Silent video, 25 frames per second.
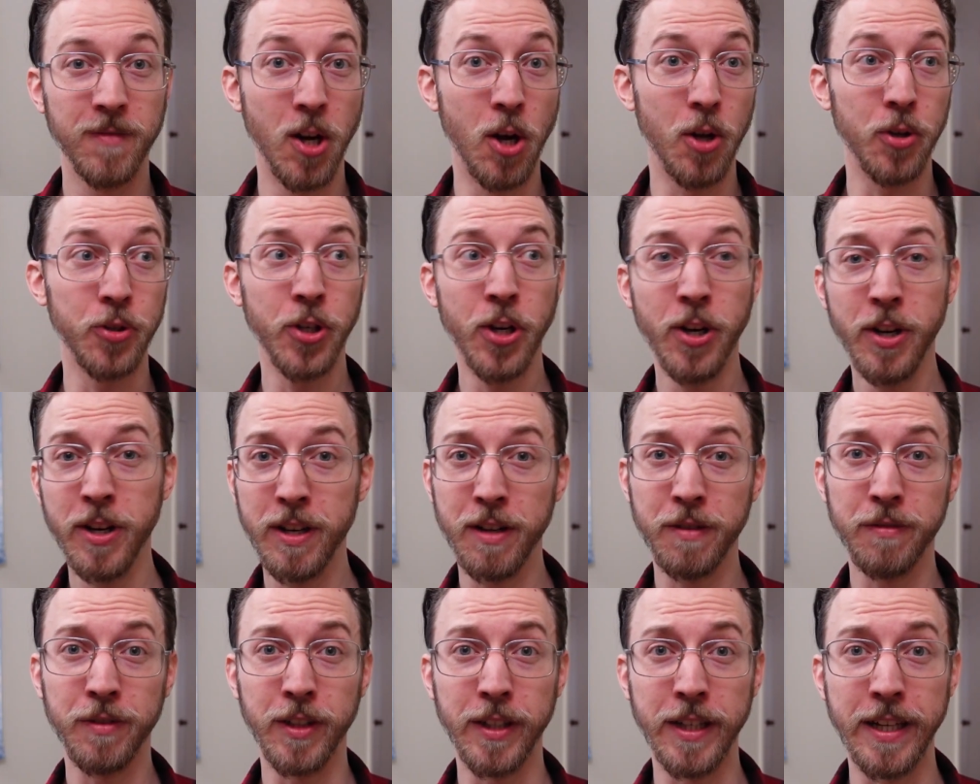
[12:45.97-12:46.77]

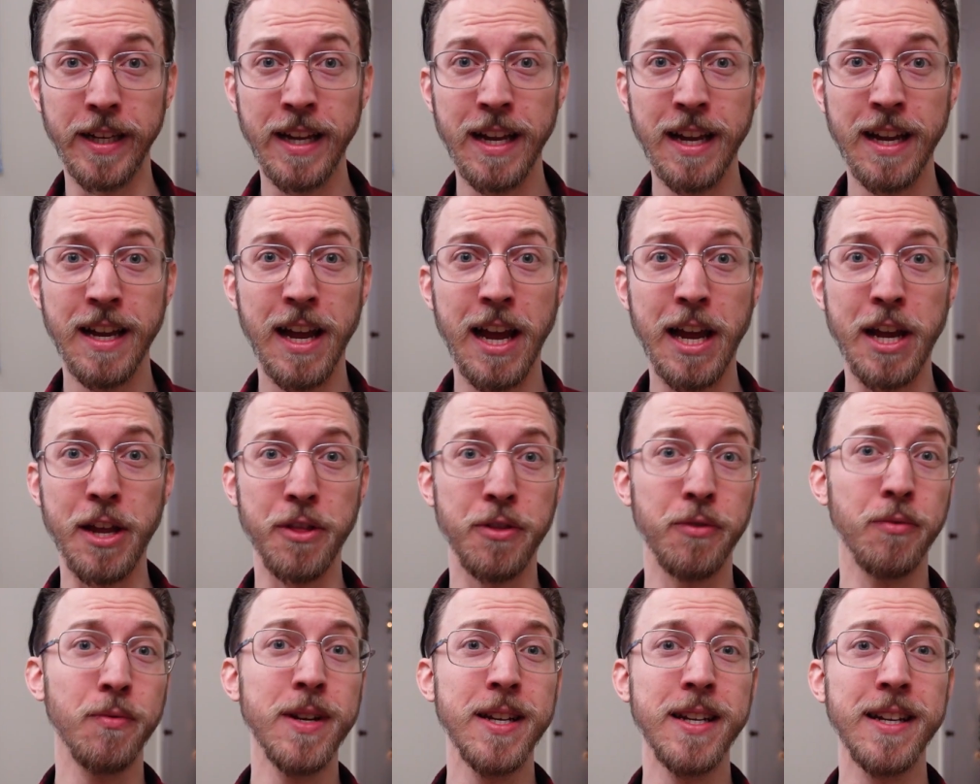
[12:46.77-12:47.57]
Alternatively, a
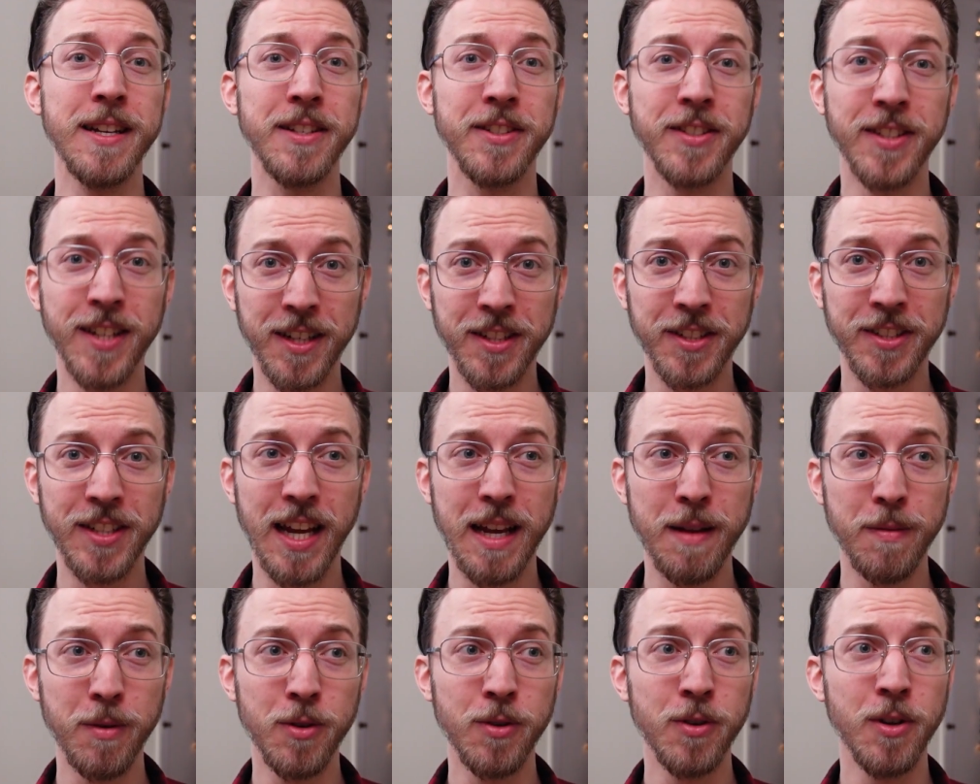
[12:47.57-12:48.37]
3d6
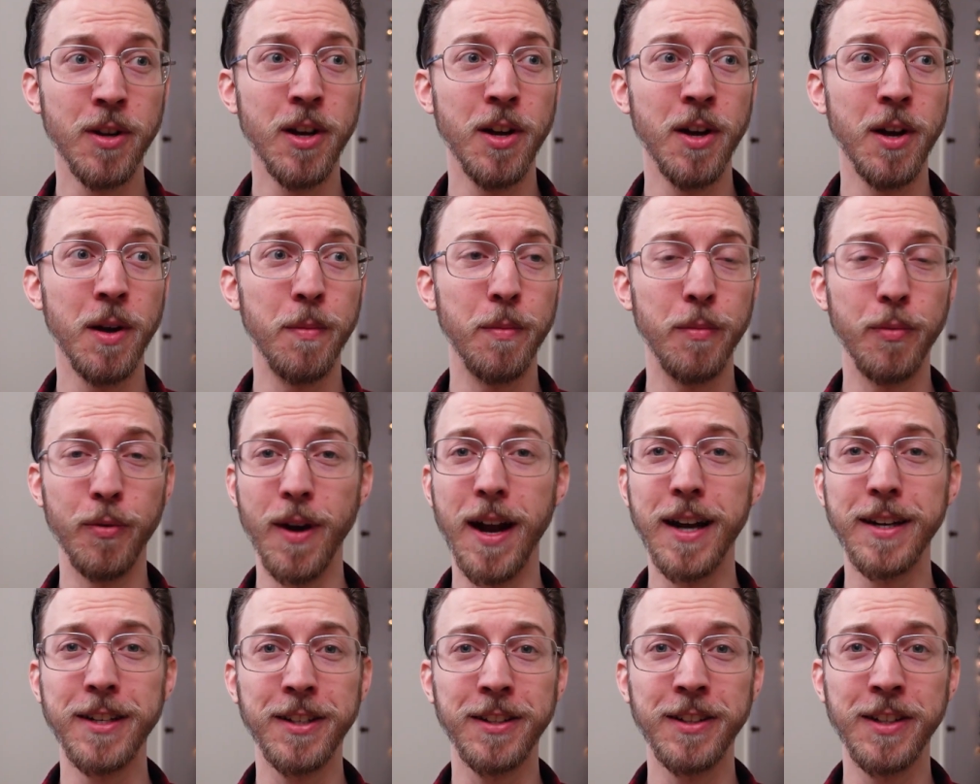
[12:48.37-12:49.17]
table
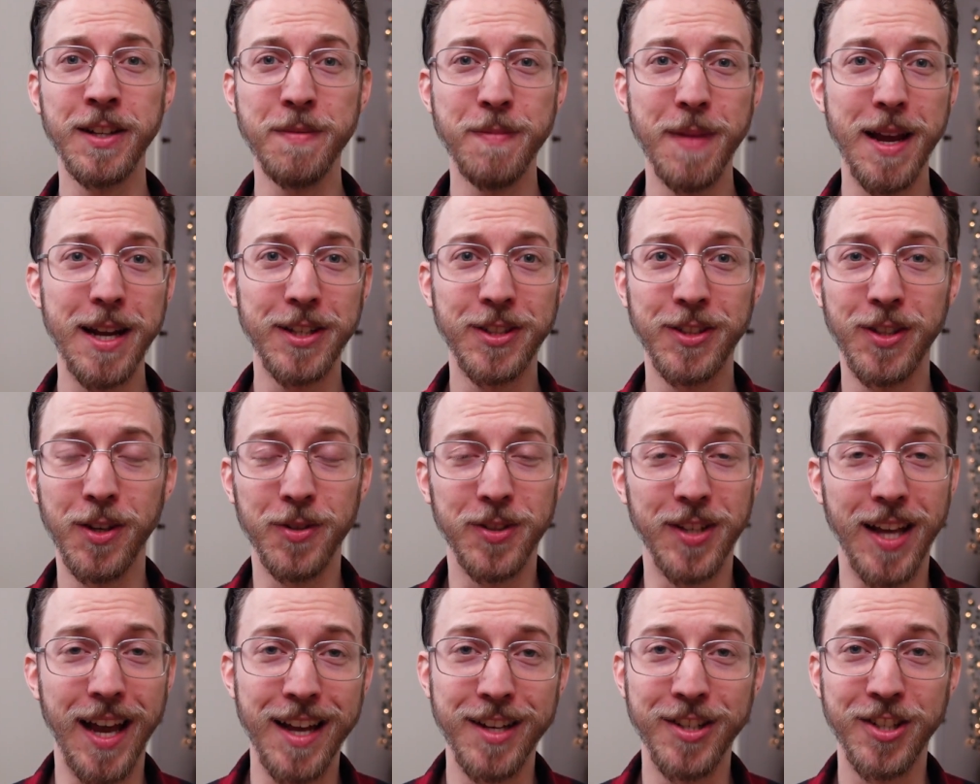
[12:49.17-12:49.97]
practically makes
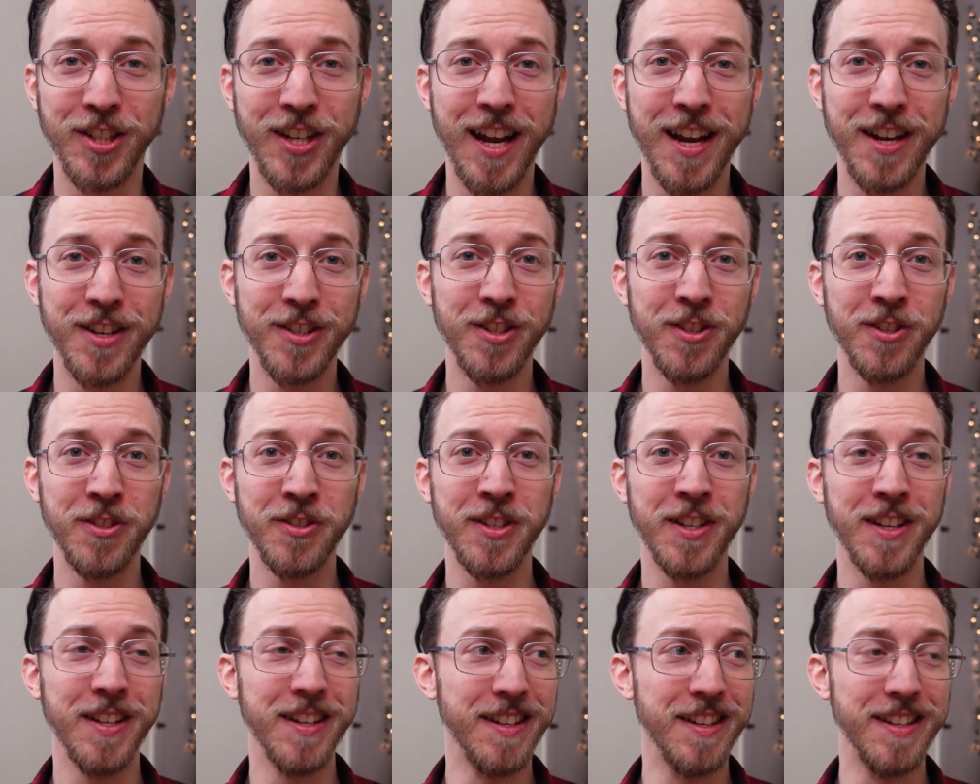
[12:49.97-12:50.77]
those edge
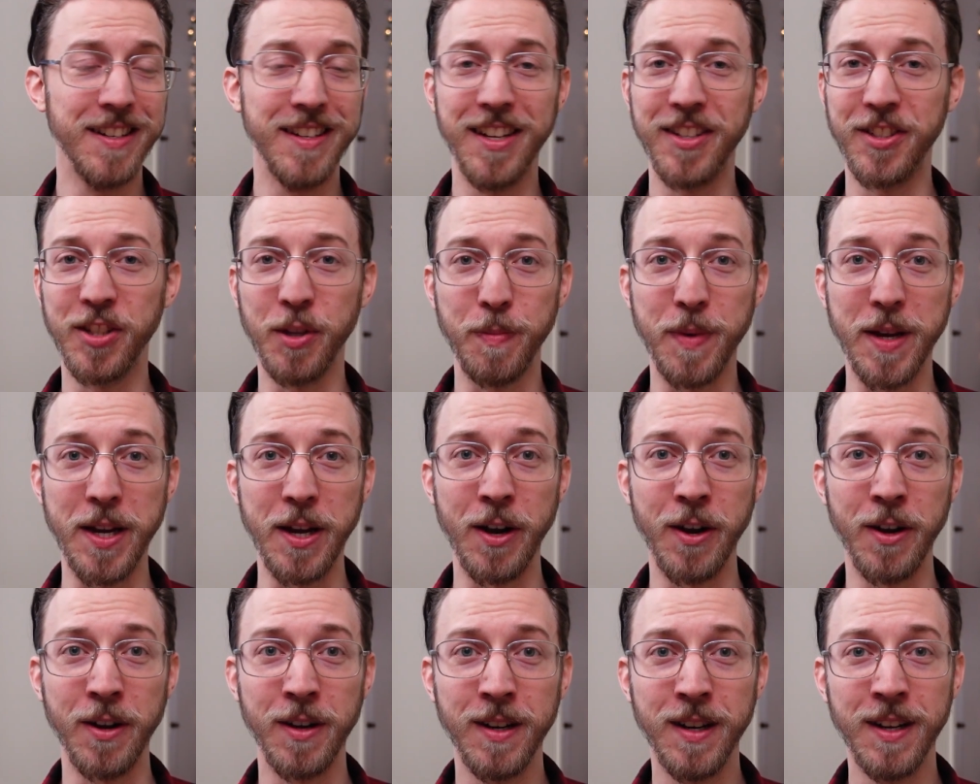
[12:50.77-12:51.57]
cases
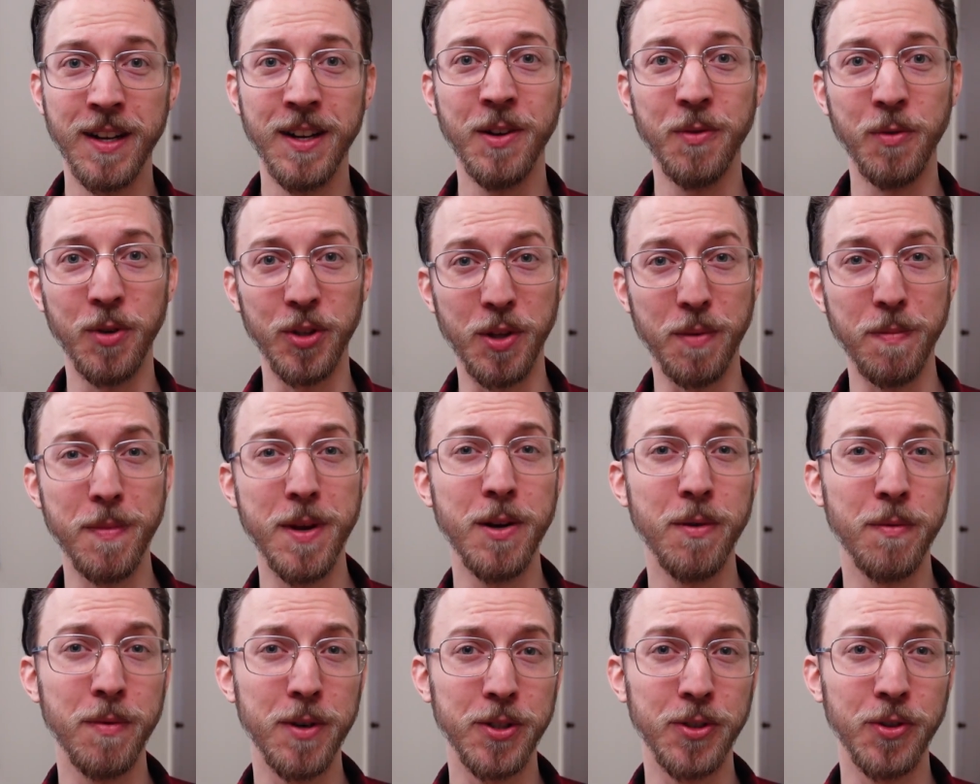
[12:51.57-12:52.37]
disappear, with the
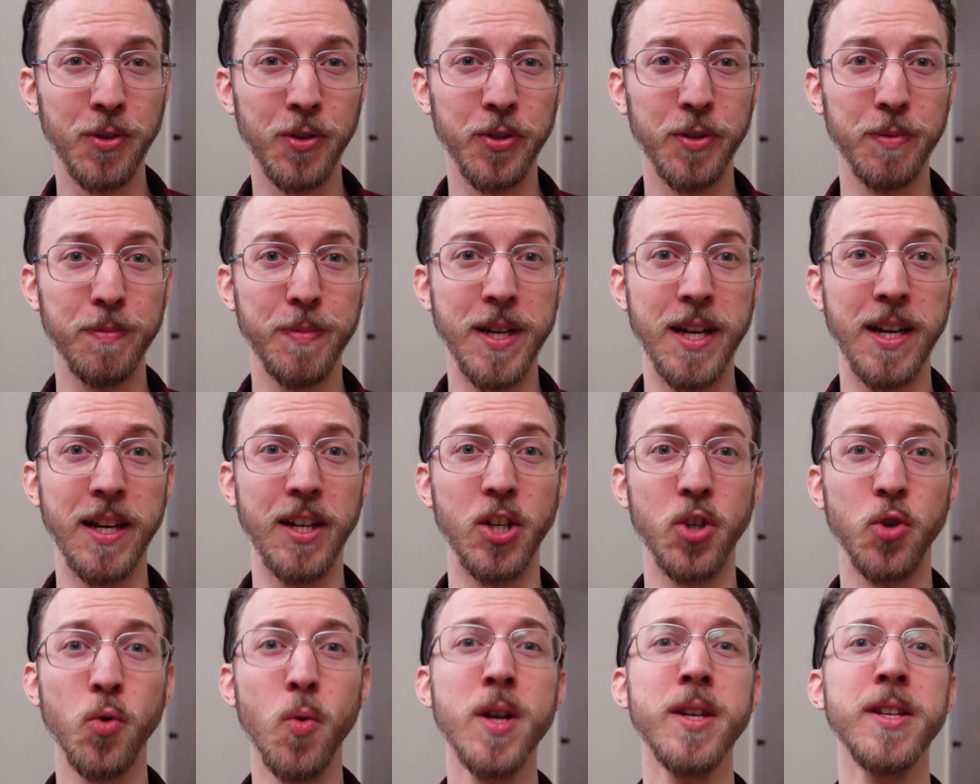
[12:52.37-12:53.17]
middle result
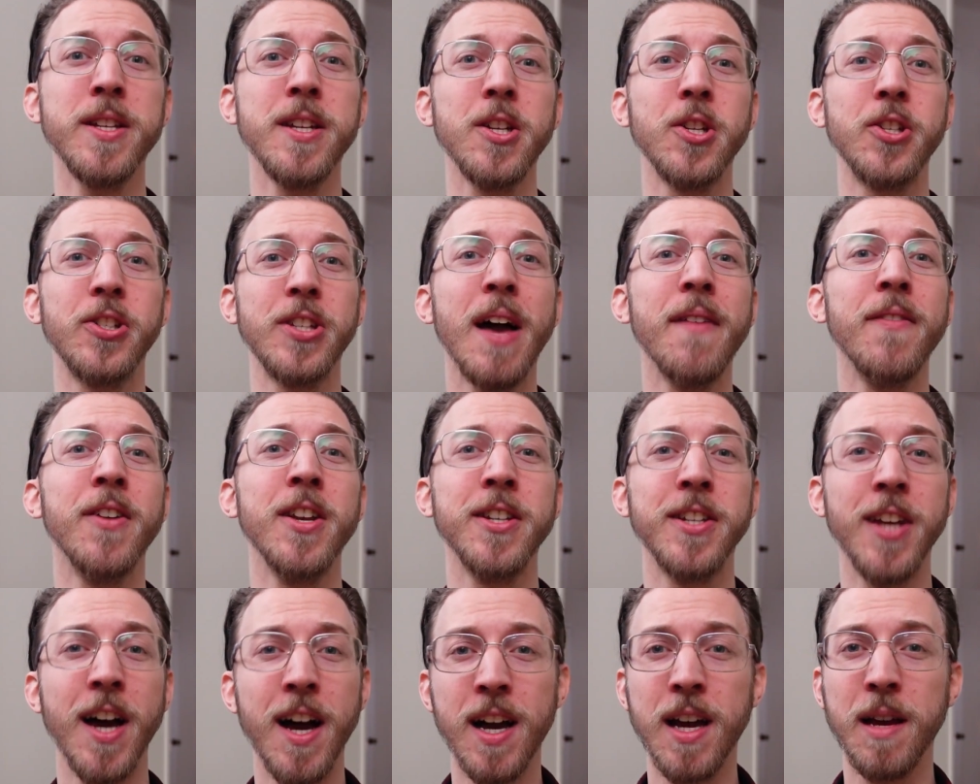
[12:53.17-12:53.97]
being
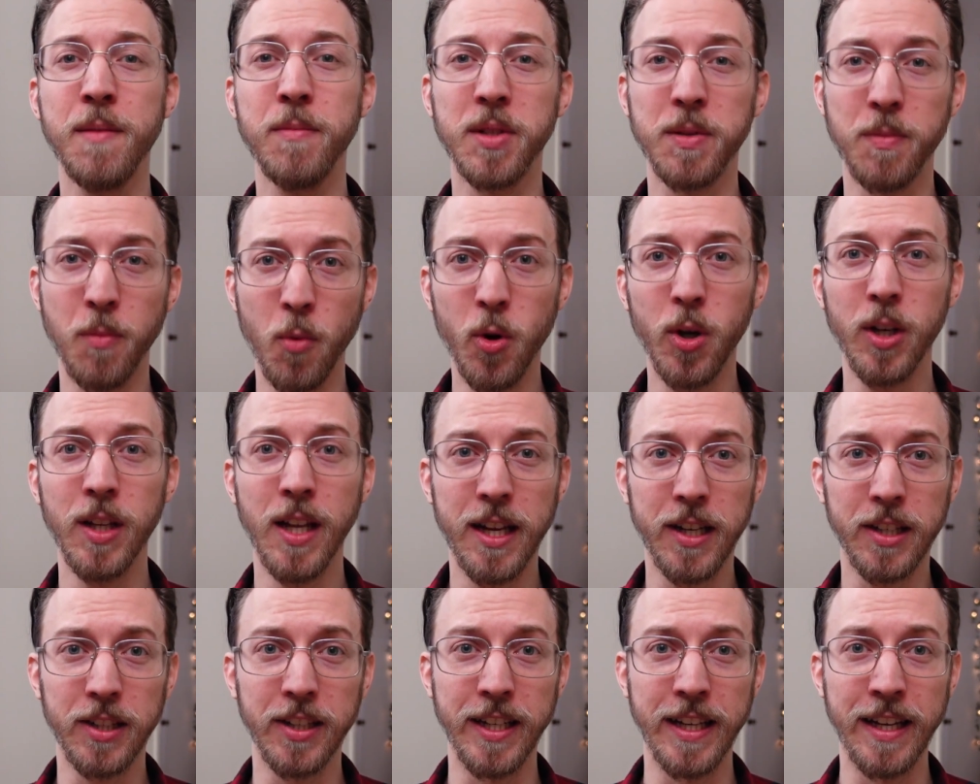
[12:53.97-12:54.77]
27 times more
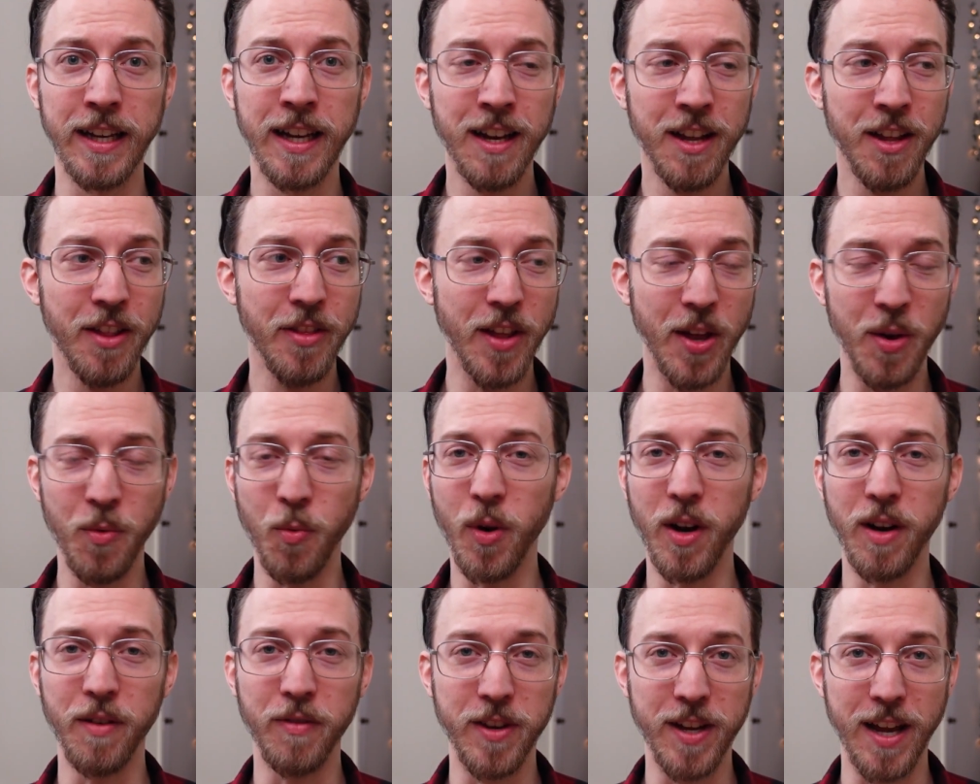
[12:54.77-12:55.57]
likely than
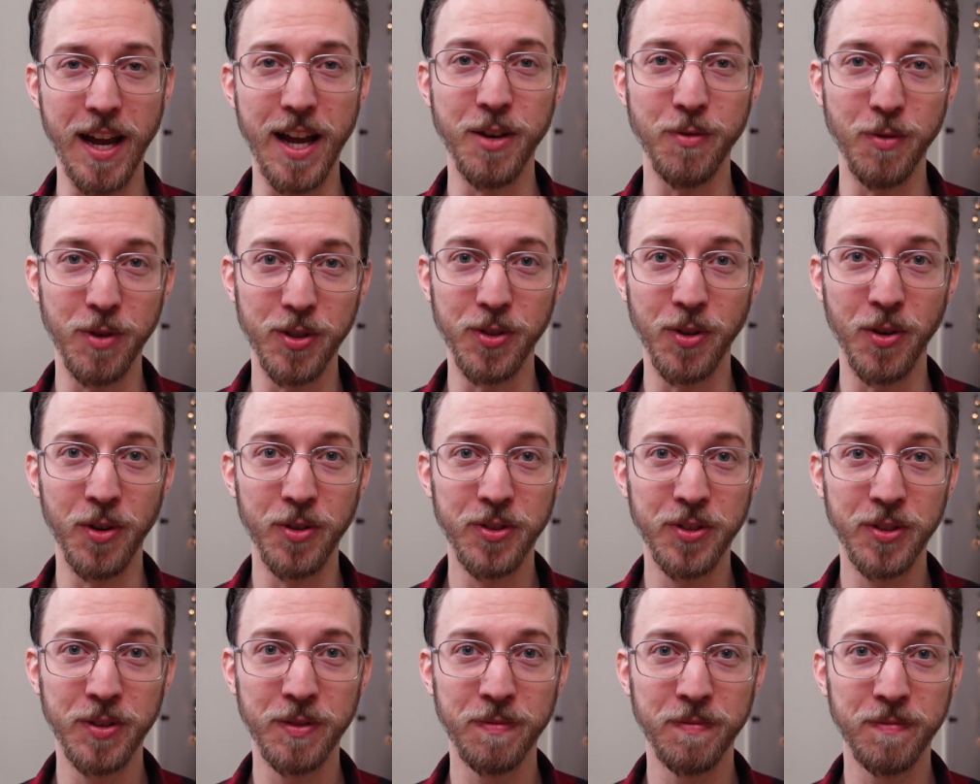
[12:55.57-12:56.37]
one of the edge
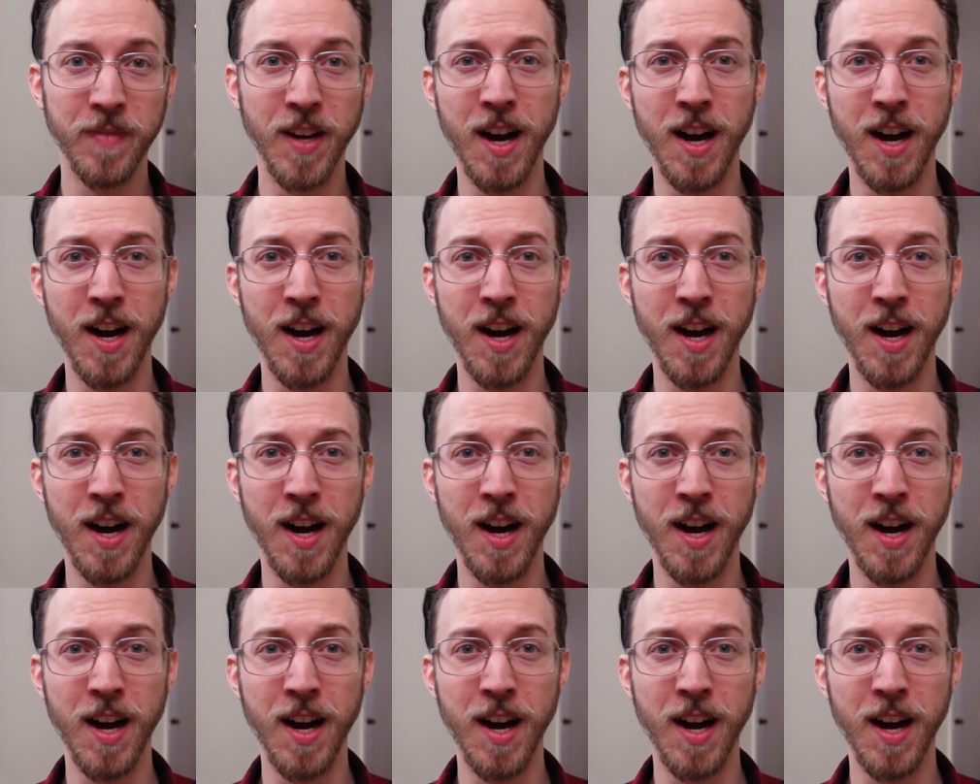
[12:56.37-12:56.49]
results.